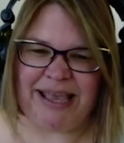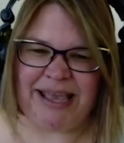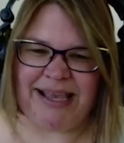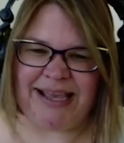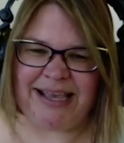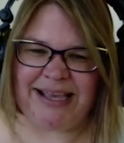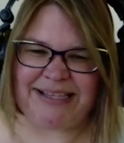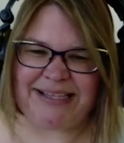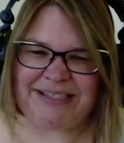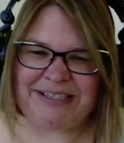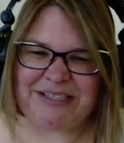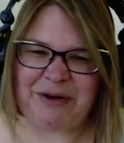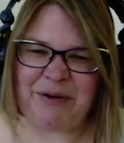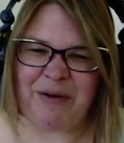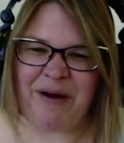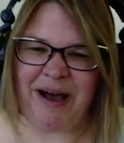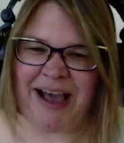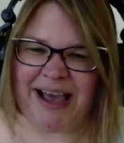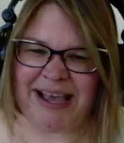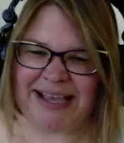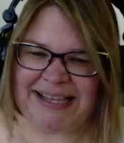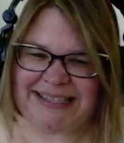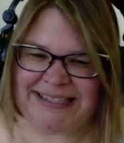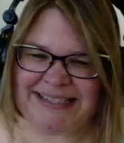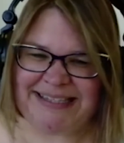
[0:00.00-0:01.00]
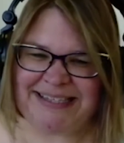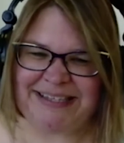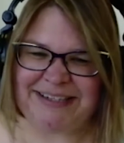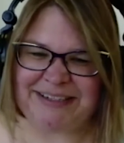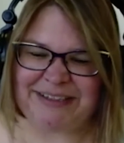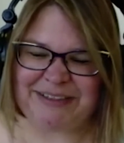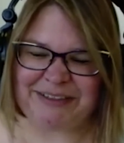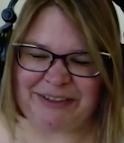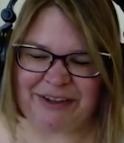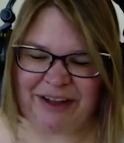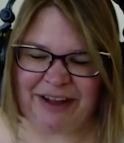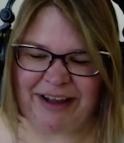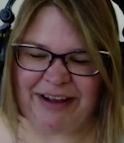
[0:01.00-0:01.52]
And so I see a
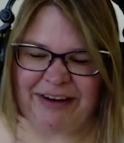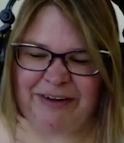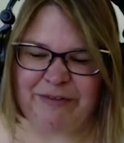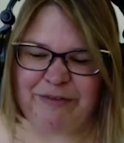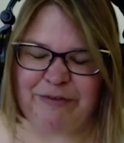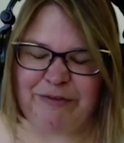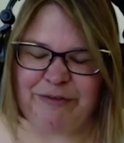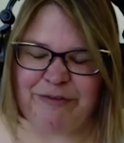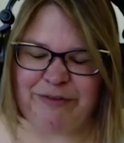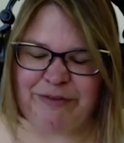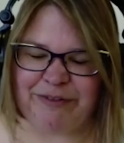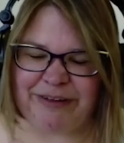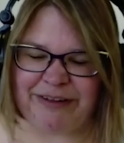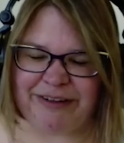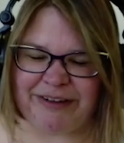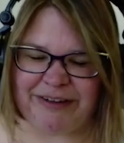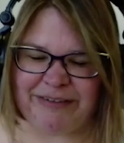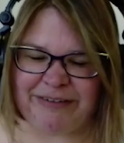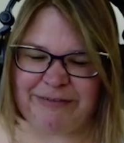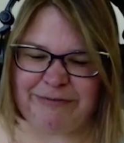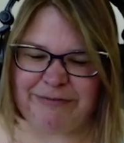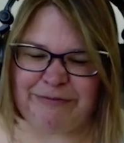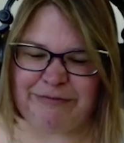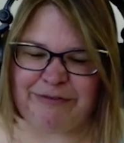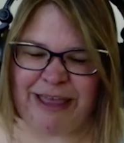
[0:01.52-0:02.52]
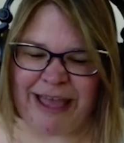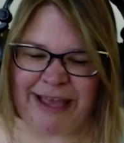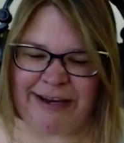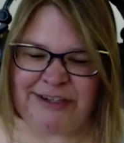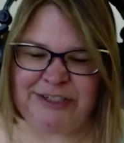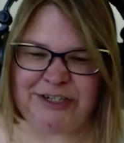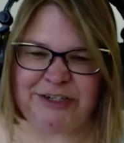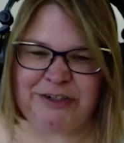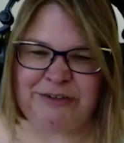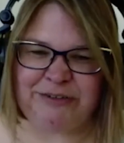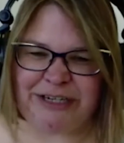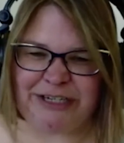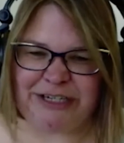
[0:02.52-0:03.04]
lot of that
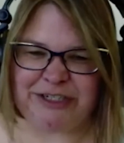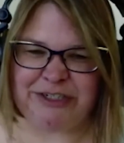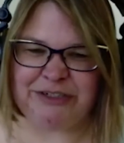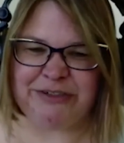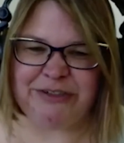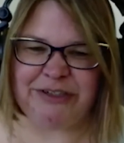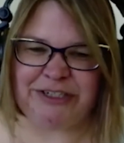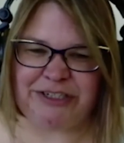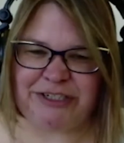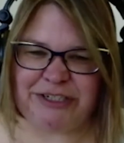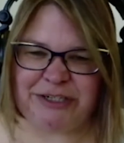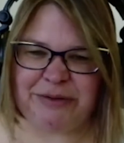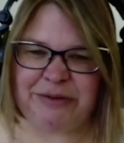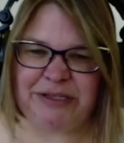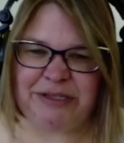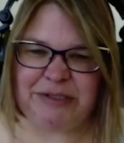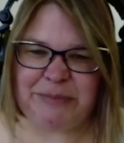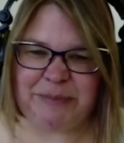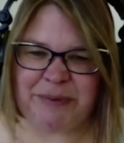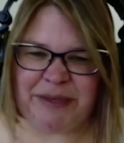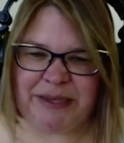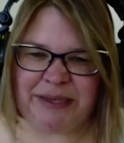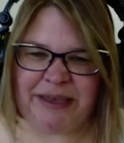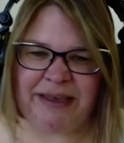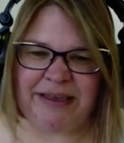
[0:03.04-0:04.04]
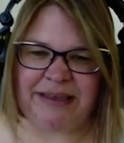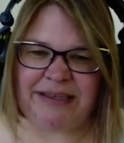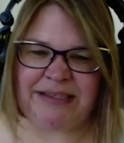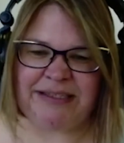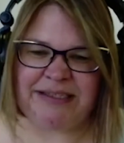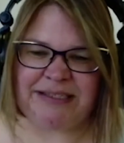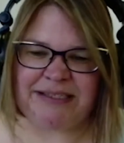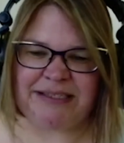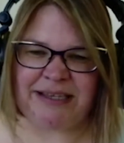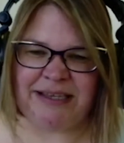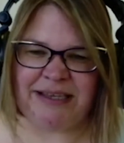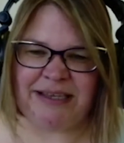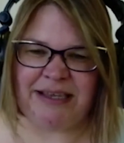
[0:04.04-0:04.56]
generational issue is
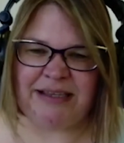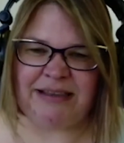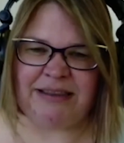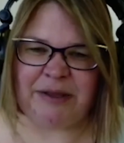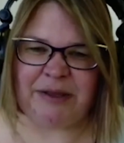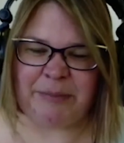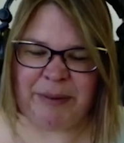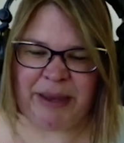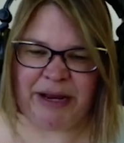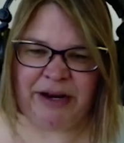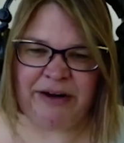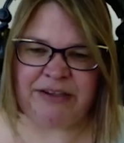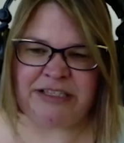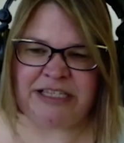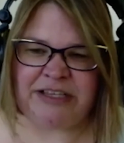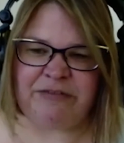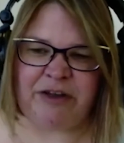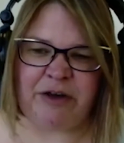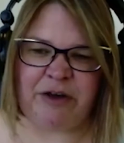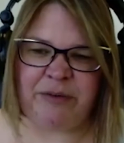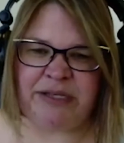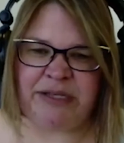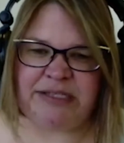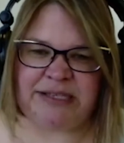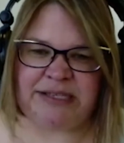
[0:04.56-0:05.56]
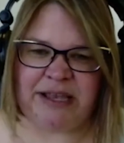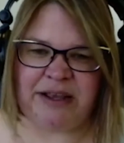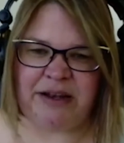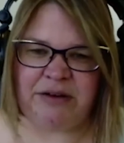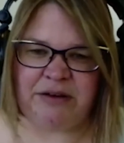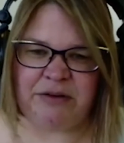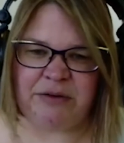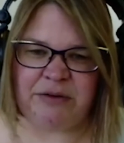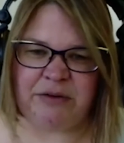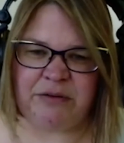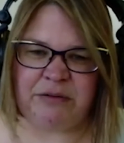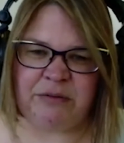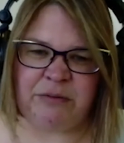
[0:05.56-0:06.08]
because the parents have always
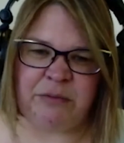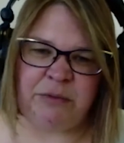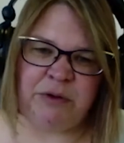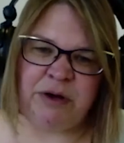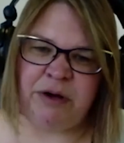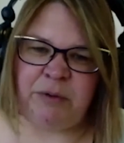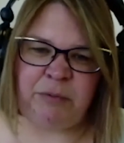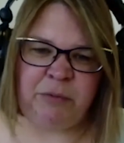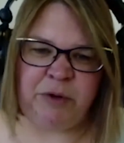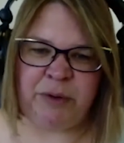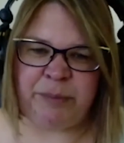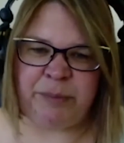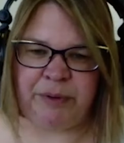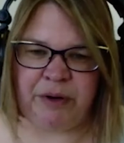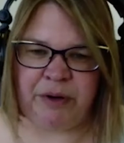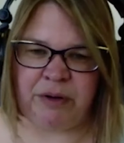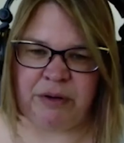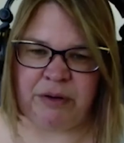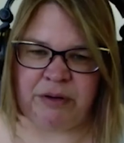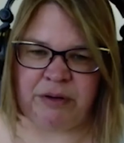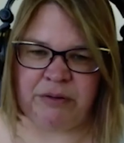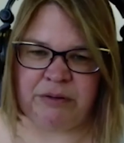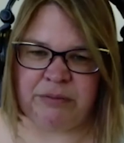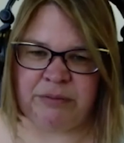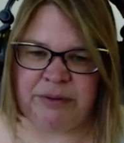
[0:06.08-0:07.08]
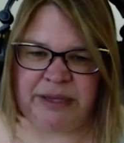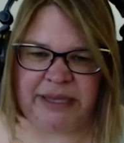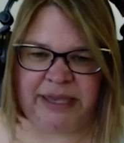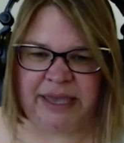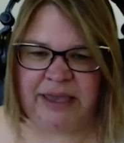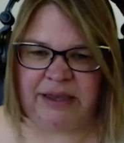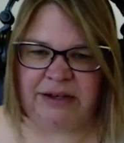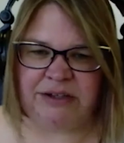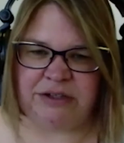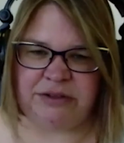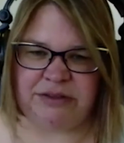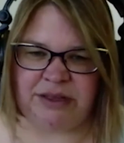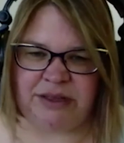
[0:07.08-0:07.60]
said, we're broke. We
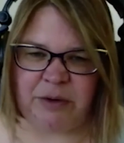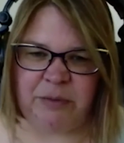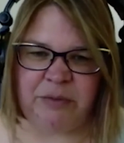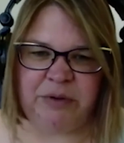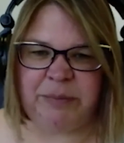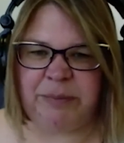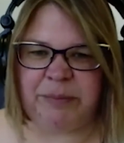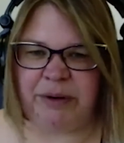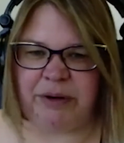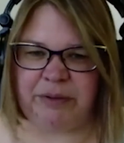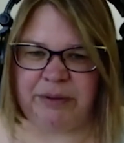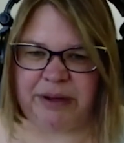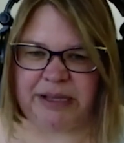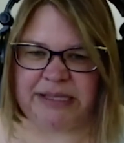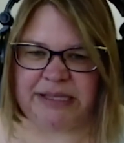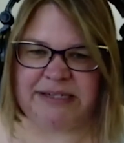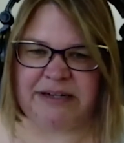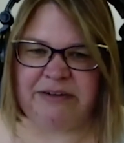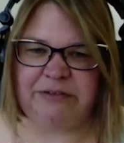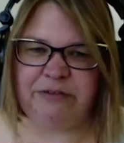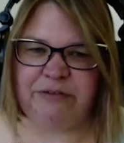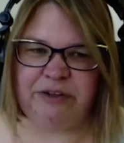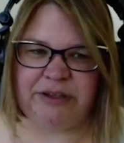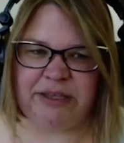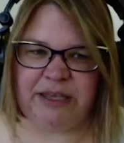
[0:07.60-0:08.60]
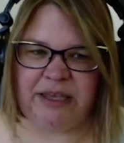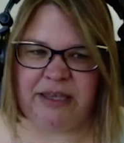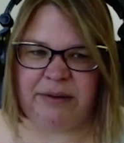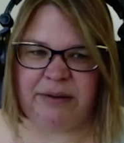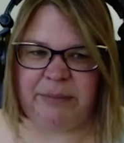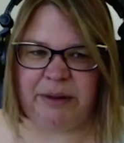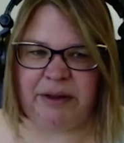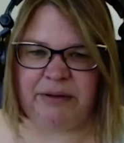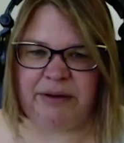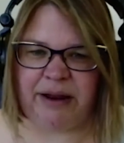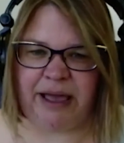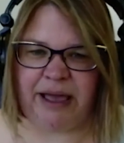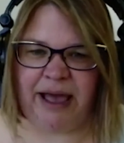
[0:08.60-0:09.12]
can't do that. We're broke. Instead of looking
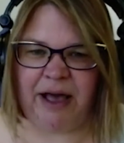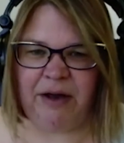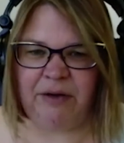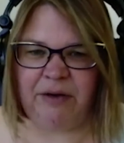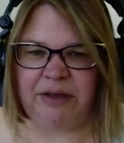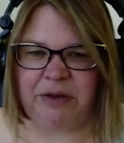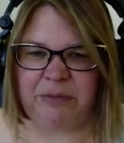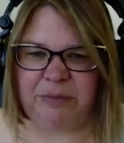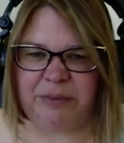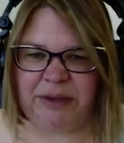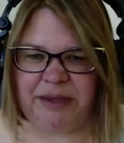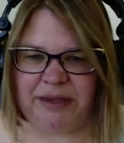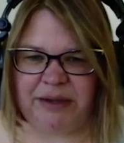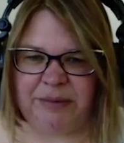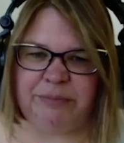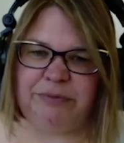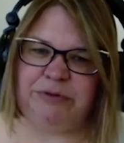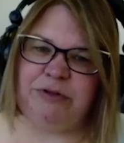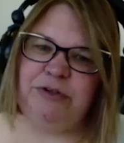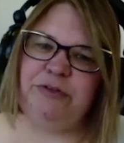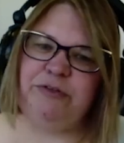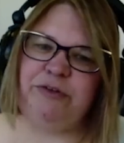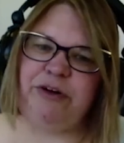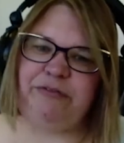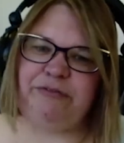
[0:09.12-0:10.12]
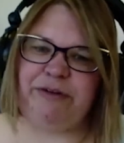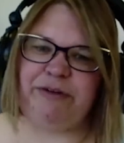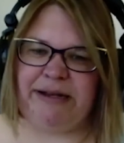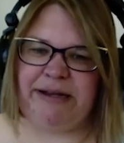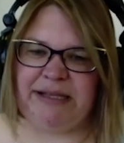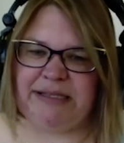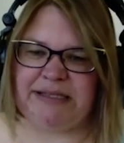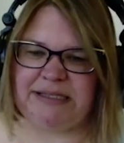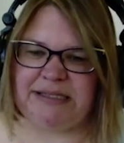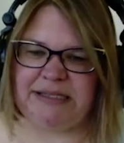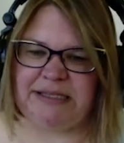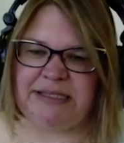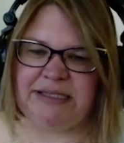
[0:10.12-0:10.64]
about how can we improve our
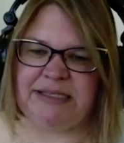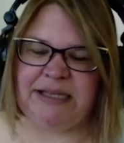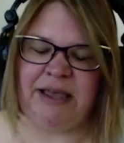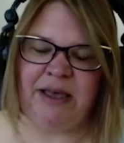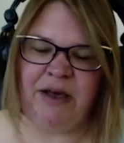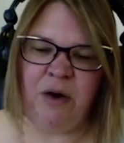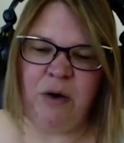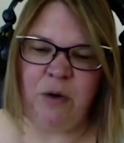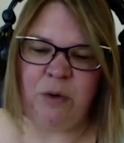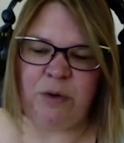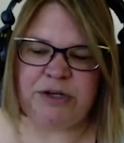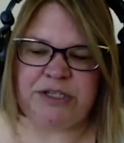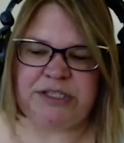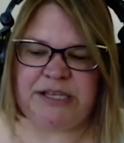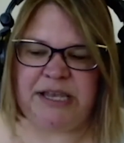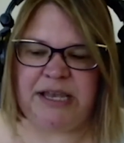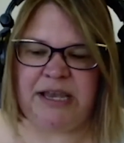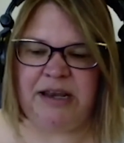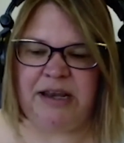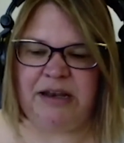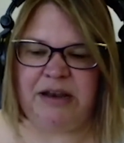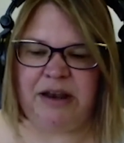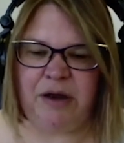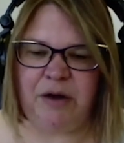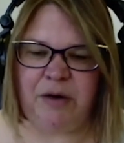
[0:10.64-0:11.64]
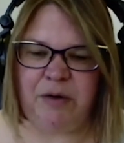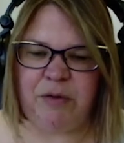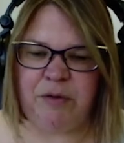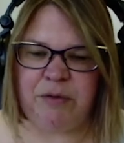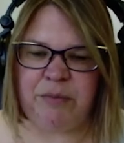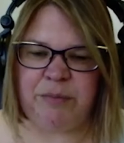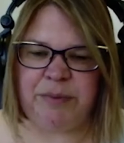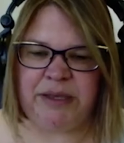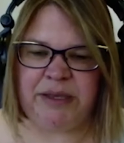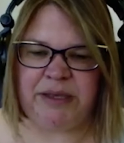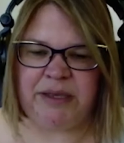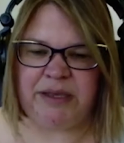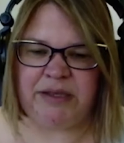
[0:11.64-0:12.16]
finances or saying
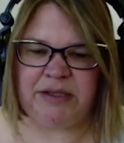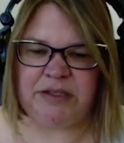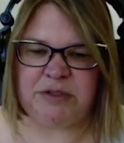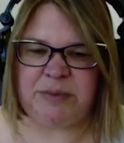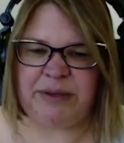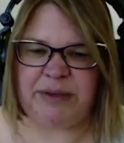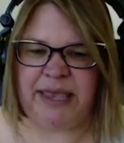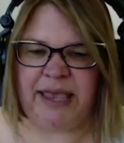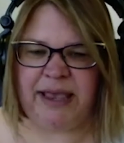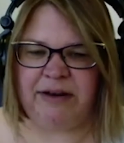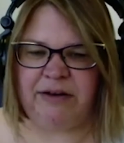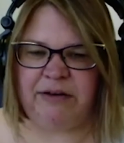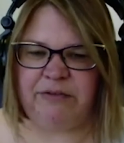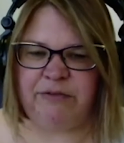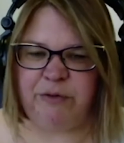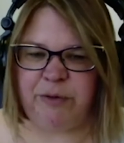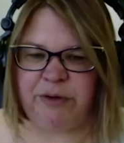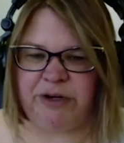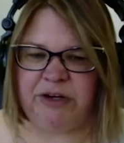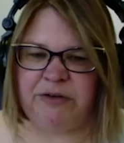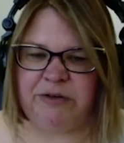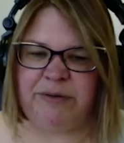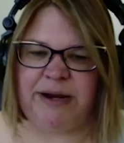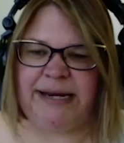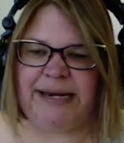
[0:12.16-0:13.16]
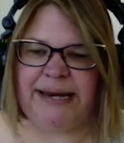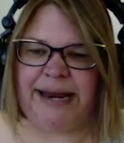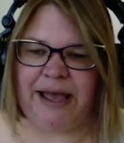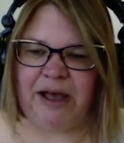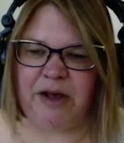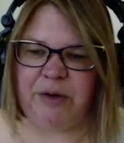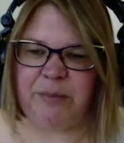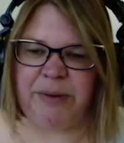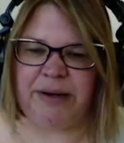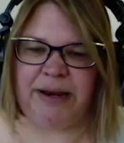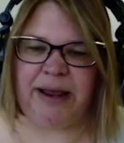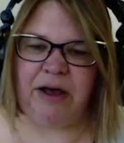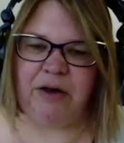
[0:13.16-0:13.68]
no because we can't afford it right
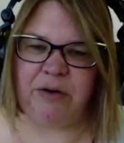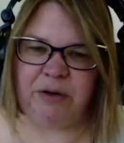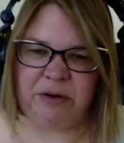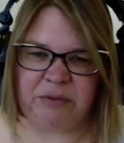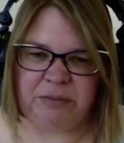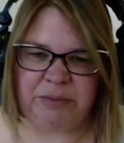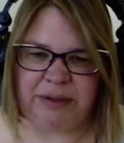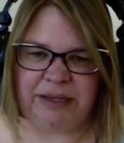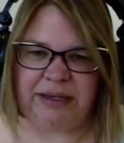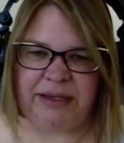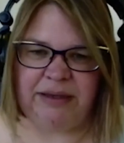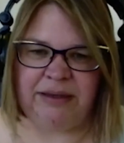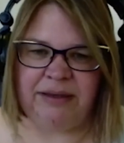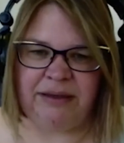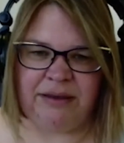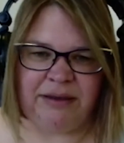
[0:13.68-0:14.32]
now, but how can we,